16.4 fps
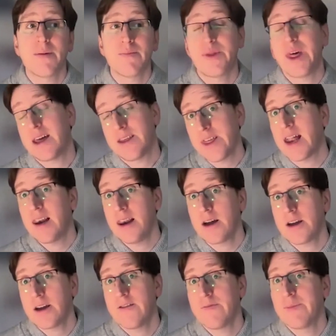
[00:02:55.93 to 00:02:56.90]
that
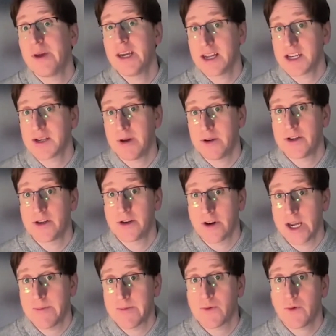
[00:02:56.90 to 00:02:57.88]
luck of being exposed to
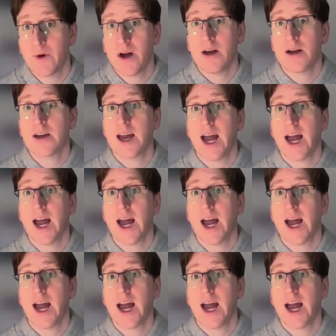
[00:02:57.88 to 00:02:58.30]
Graham's work,